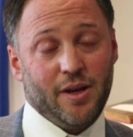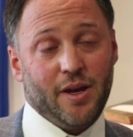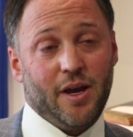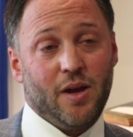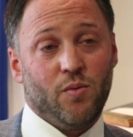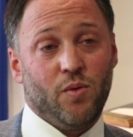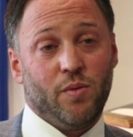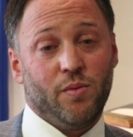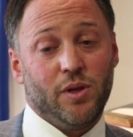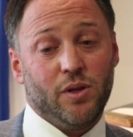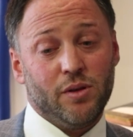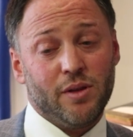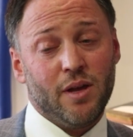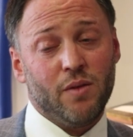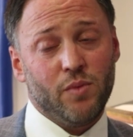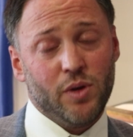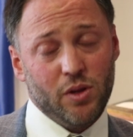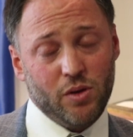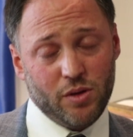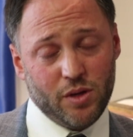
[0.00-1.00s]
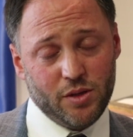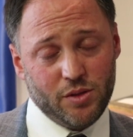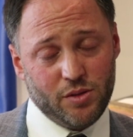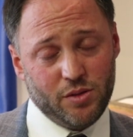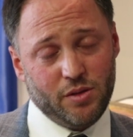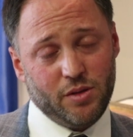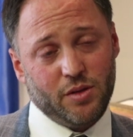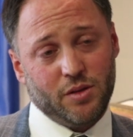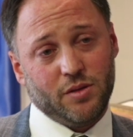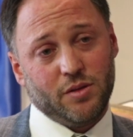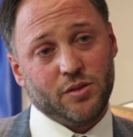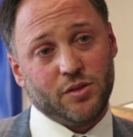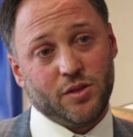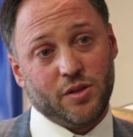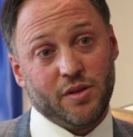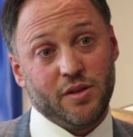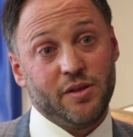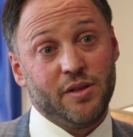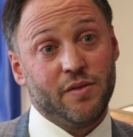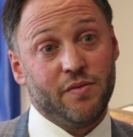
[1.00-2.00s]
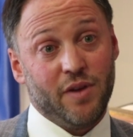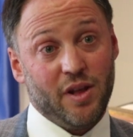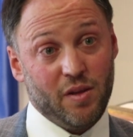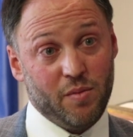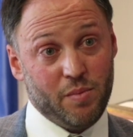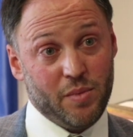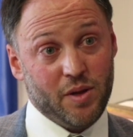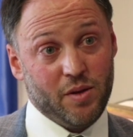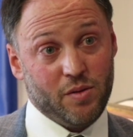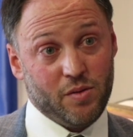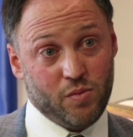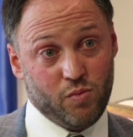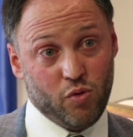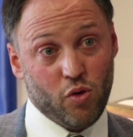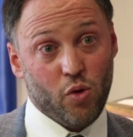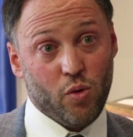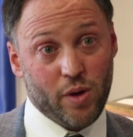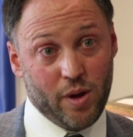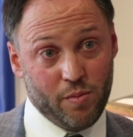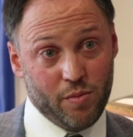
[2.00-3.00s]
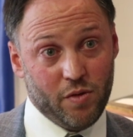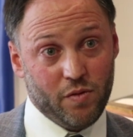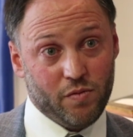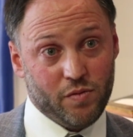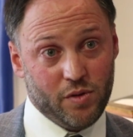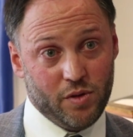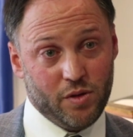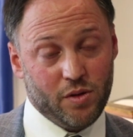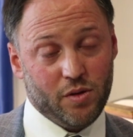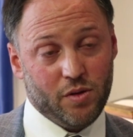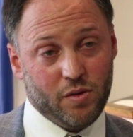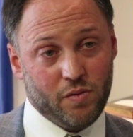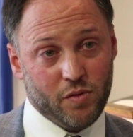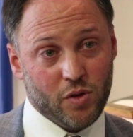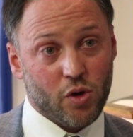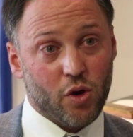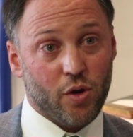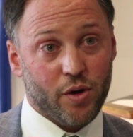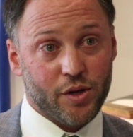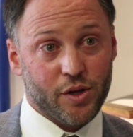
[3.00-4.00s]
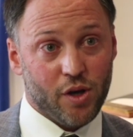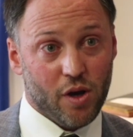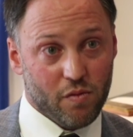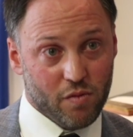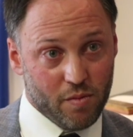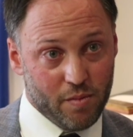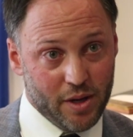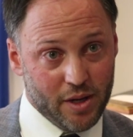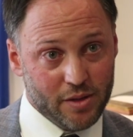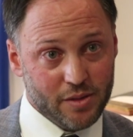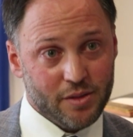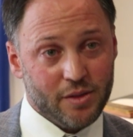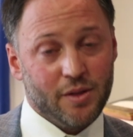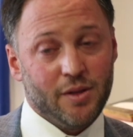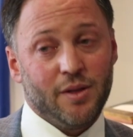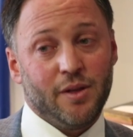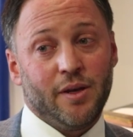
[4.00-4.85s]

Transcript: And when we look at it, we look into the development program of the current government,